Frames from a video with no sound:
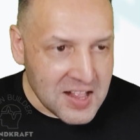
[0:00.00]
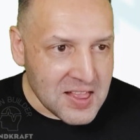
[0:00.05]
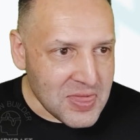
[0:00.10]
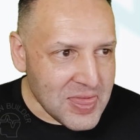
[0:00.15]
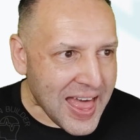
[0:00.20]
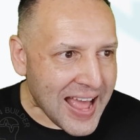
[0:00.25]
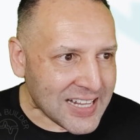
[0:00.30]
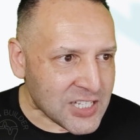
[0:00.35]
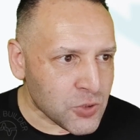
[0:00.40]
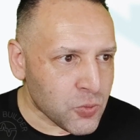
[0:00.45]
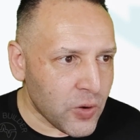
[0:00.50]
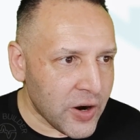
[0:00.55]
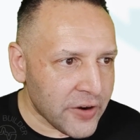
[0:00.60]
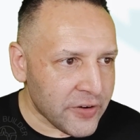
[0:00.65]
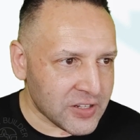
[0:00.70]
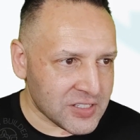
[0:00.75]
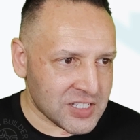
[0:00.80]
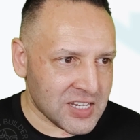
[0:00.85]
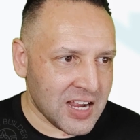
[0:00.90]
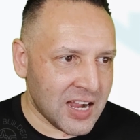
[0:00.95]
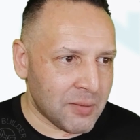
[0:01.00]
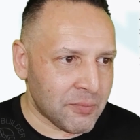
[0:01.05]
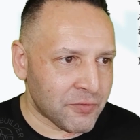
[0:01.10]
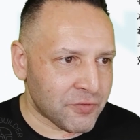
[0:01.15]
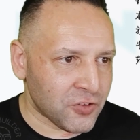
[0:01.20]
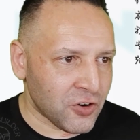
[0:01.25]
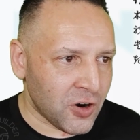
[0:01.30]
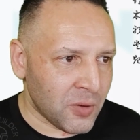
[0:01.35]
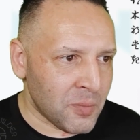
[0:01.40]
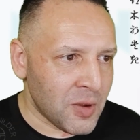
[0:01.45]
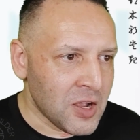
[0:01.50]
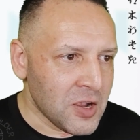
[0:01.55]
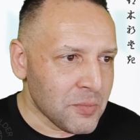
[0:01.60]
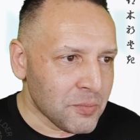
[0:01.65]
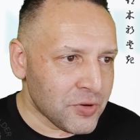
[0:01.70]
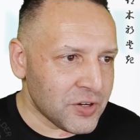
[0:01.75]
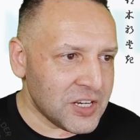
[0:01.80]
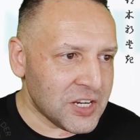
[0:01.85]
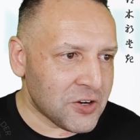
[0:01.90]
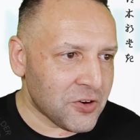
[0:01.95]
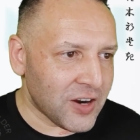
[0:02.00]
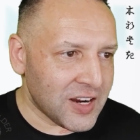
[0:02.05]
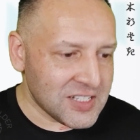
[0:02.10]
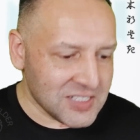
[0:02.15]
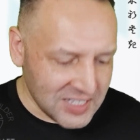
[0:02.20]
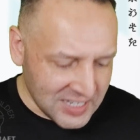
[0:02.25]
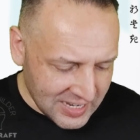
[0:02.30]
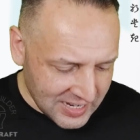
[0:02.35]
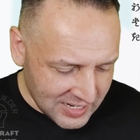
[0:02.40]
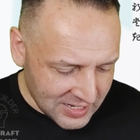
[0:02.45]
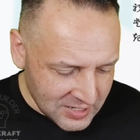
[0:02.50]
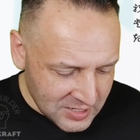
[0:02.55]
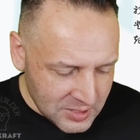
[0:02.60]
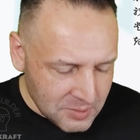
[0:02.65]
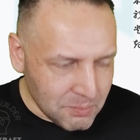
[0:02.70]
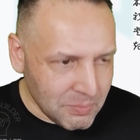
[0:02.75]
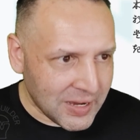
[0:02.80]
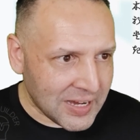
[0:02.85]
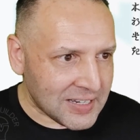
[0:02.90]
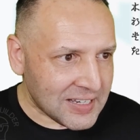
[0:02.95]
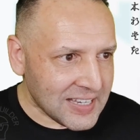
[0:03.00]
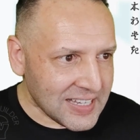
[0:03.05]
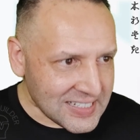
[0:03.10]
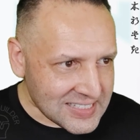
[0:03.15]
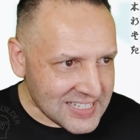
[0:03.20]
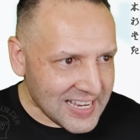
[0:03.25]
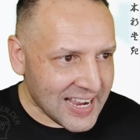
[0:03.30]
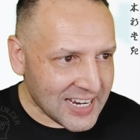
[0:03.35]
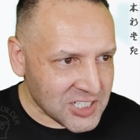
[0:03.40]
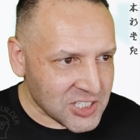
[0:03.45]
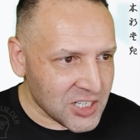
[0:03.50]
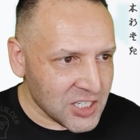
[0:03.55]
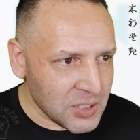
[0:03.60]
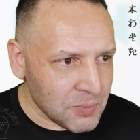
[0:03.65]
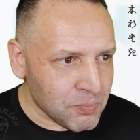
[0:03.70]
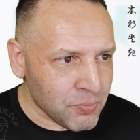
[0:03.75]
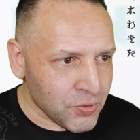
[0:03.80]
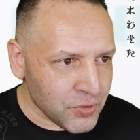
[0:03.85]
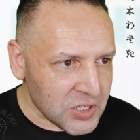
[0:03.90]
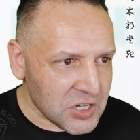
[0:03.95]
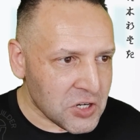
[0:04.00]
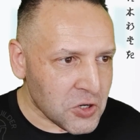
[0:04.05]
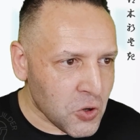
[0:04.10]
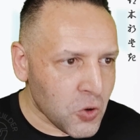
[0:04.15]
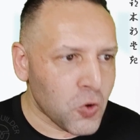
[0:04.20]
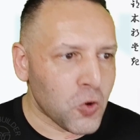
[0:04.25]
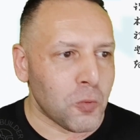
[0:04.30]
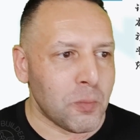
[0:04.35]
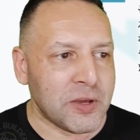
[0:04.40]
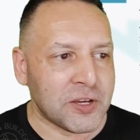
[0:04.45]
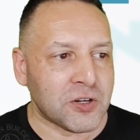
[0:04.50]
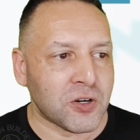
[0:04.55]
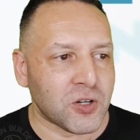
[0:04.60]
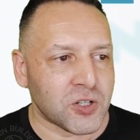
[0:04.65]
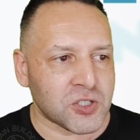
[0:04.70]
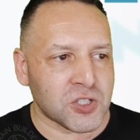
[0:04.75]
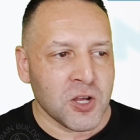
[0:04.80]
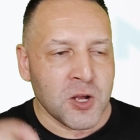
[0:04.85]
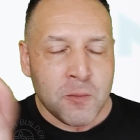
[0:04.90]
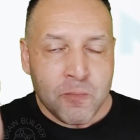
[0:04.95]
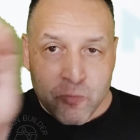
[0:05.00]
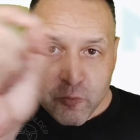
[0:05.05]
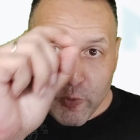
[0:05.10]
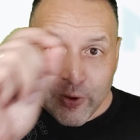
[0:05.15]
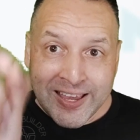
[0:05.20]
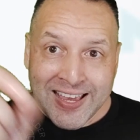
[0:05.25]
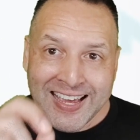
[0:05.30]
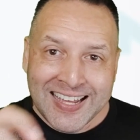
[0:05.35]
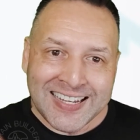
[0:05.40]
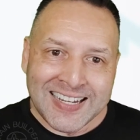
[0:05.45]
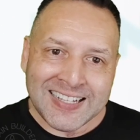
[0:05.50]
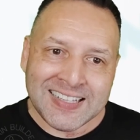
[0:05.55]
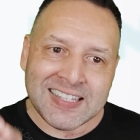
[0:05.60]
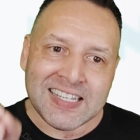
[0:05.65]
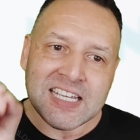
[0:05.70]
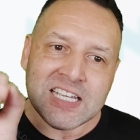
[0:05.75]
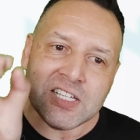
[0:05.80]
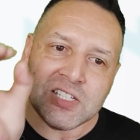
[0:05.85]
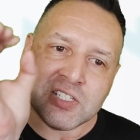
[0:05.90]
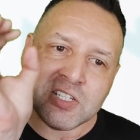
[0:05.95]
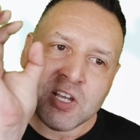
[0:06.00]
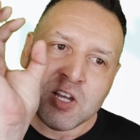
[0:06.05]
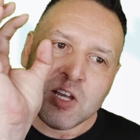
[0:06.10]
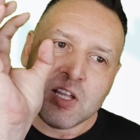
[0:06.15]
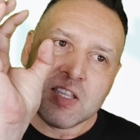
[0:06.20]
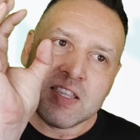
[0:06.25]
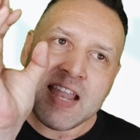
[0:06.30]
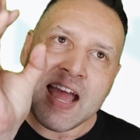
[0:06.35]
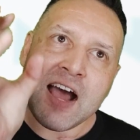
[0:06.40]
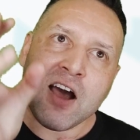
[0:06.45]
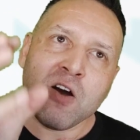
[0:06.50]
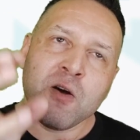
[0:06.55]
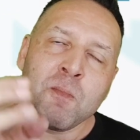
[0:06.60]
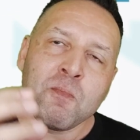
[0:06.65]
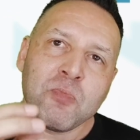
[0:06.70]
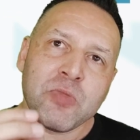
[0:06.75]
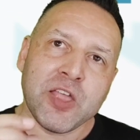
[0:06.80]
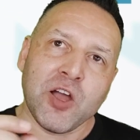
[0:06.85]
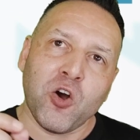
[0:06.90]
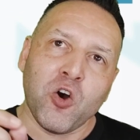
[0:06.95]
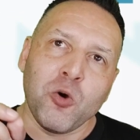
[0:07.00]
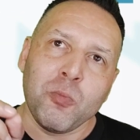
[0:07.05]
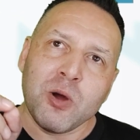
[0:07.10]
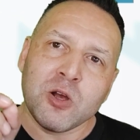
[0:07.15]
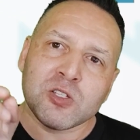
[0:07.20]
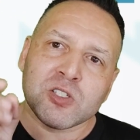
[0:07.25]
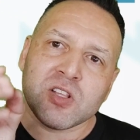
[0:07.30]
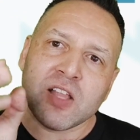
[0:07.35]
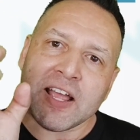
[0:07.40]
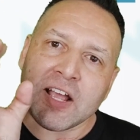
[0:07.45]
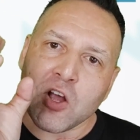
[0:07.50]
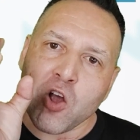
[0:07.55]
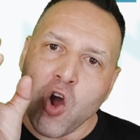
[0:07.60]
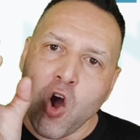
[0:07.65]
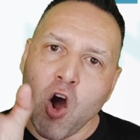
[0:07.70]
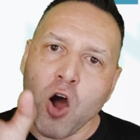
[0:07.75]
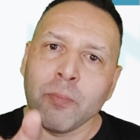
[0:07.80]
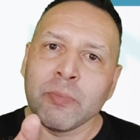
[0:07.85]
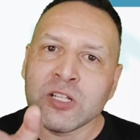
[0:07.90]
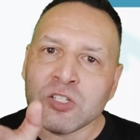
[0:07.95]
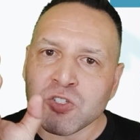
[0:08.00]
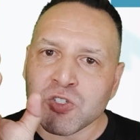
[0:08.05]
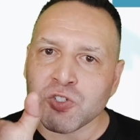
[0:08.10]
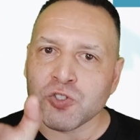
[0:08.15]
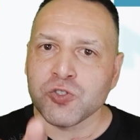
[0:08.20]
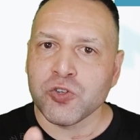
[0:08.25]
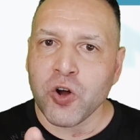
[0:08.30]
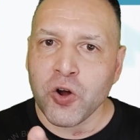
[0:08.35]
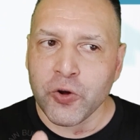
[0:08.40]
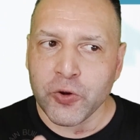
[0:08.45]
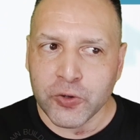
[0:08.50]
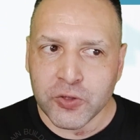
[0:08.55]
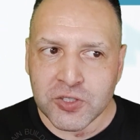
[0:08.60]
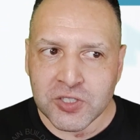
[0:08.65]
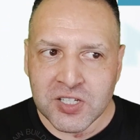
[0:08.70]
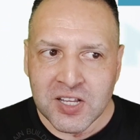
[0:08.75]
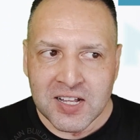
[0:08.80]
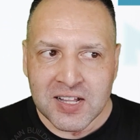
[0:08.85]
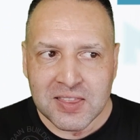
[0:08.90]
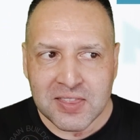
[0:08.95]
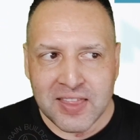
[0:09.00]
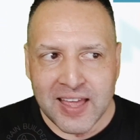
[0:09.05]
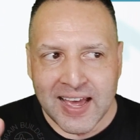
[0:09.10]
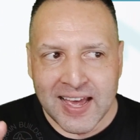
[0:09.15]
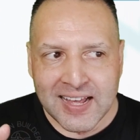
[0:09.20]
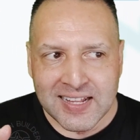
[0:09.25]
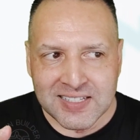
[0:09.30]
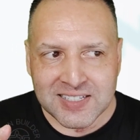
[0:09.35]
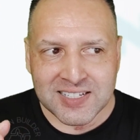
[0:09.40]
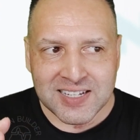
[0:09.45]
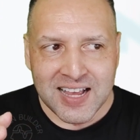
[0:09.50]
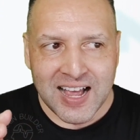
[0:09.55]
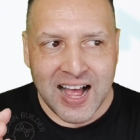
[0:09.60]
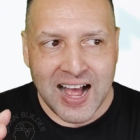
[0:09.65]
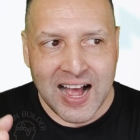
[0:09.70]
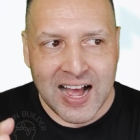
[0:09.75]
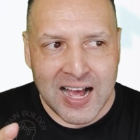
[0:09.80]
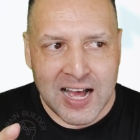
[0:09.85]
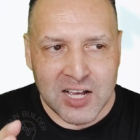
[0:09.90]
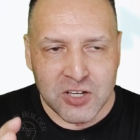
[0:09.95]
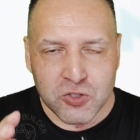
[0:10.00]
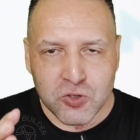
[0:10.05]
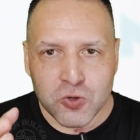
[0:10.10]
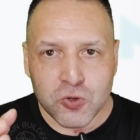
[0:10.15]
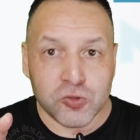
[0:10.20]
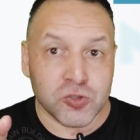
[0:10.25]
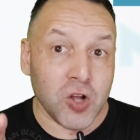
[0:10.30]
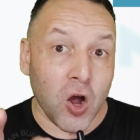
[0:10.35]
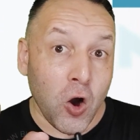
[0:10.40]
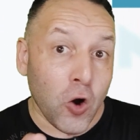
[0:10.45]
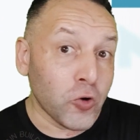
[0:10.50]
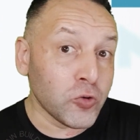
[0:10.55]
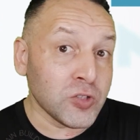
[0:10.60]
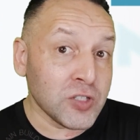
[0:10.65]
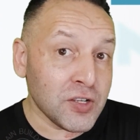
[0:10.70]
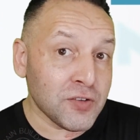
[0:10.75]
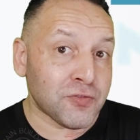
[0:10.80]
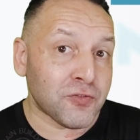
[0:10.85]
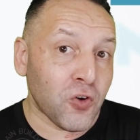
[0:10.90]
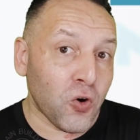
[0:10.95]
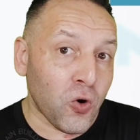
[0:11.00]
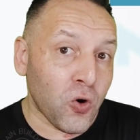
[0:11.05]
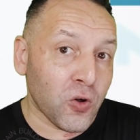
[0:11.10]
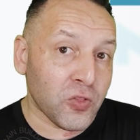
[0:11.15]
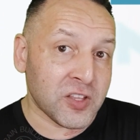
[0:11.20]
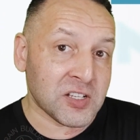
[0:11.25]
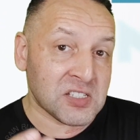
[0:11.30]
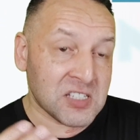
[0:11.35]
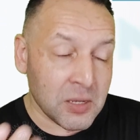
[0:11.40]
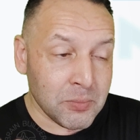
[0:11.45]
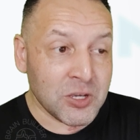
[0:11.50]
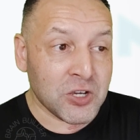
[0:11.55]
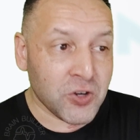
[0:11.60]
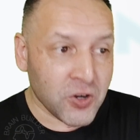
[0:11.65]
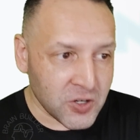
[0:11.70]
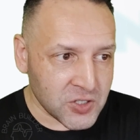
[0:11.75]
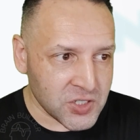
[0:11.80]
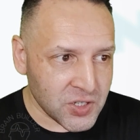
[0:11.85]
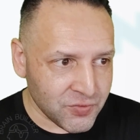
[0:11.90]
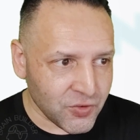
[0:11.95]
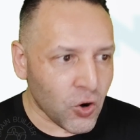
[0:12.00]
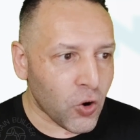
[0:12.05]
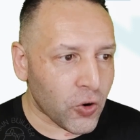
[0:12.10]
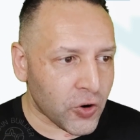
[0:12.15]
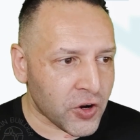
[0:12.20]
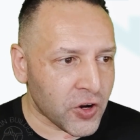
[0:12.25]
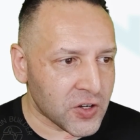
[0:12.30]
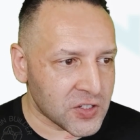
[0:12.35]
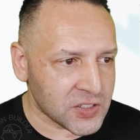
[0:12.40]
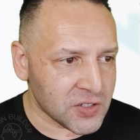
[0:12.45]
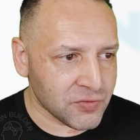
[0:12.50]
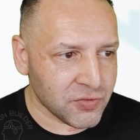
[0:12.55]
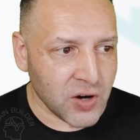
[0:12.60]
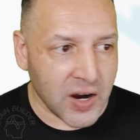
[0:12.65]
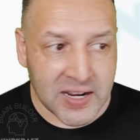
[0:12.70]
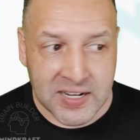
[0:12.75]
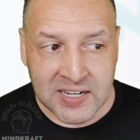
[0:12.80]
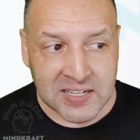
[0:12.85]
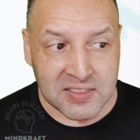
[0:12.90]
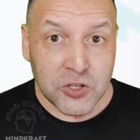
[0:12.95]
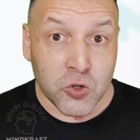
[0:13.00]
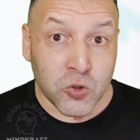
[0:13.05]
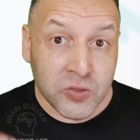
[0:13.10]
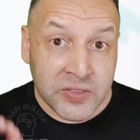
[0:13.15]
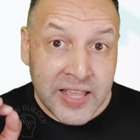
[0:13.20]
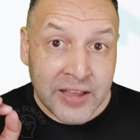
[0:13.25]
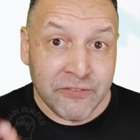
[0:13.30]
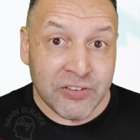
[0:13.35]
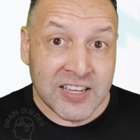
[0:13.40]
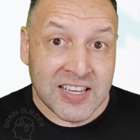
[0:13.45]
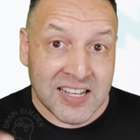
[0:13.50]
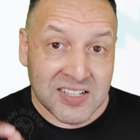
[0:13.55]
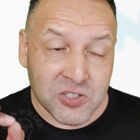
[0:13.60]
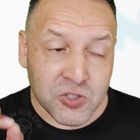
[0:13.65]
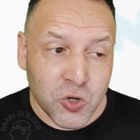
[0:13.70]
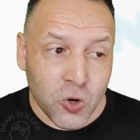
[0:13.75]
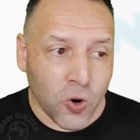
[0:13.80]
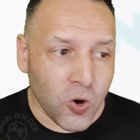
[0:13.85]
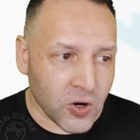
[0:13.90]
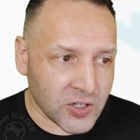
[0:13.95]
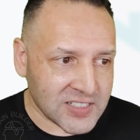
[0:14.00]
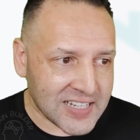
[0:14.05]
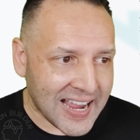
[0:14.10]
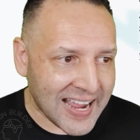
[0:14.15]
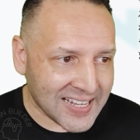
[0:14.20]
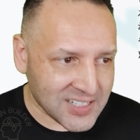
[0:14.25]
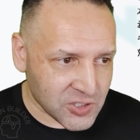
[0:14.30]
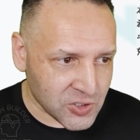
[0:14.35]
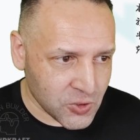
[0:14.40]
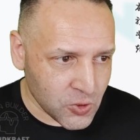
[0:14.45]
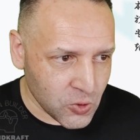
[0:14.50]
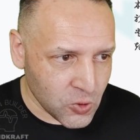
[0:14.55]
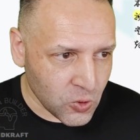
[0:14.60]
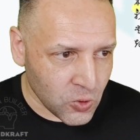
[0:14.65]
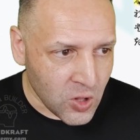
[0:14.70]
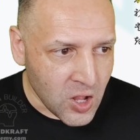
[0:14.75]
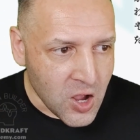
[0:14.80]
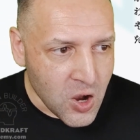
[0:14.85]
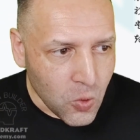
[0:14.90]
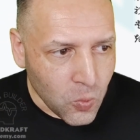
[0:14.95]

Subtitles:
That's where it's come from. Pretty crazy, huh? But it's actually pretty cool because we're getting these now, they're almost like common strokes that are used only for the semi-cursive or cursive writing that you'll never get taught at school.